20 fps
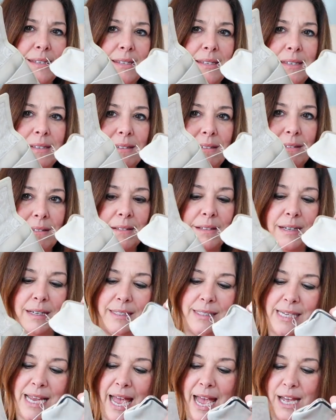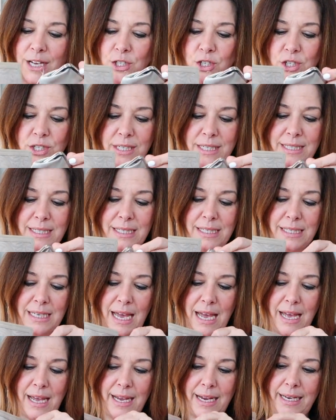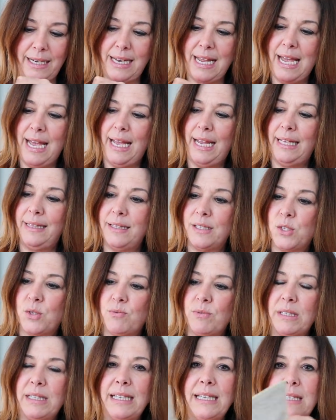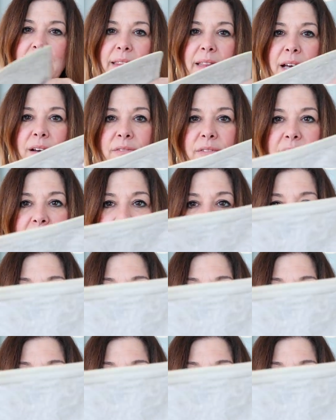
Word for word: still attached inside, and this really lovely